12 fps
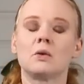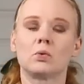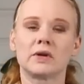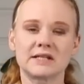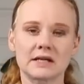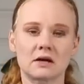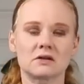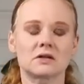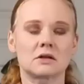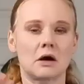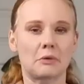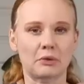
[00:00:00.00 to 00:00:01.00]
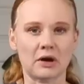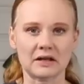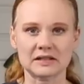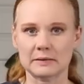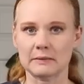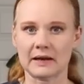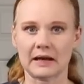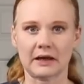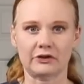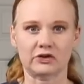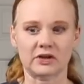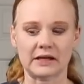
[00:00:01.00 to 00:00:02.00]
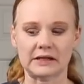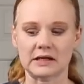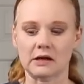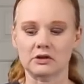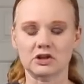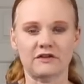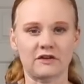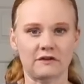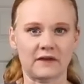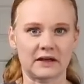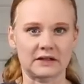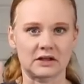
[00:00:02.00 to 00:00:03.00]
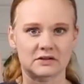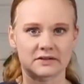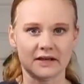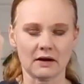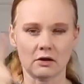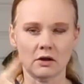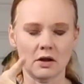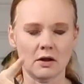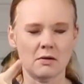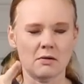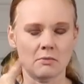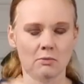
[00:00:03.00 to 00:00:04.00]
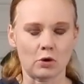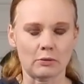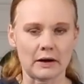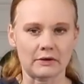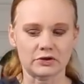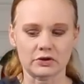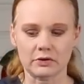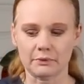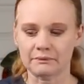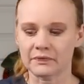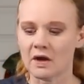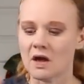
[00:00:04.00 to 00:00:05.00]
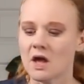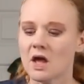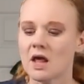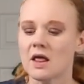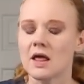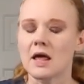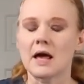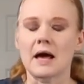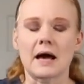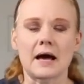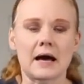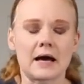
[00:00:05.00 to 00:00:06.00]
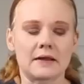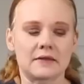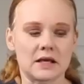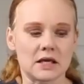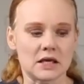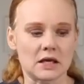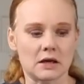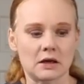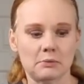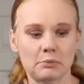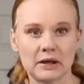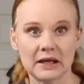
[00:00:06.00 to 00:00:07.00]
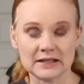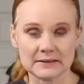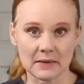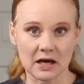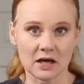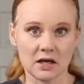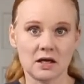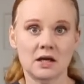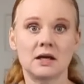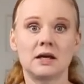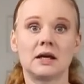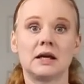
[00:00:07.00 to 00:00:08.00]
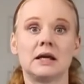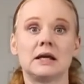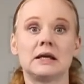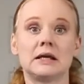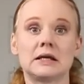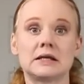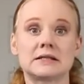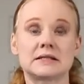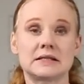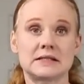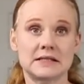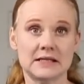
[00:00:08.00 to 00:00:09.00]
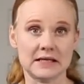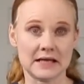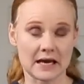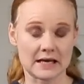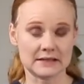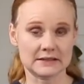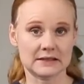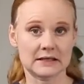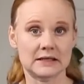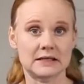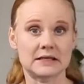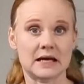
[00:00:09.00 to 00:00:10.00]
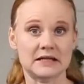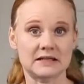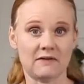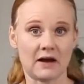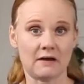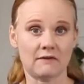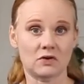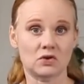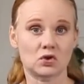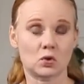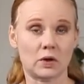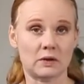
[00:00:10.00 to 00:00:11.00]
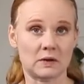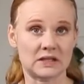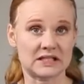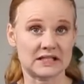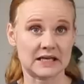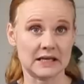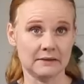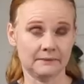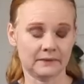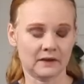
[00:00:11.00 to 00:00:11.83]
Retails approximately about $180 if you find it on sale. More power to you. The PIXMA is the TS9521C,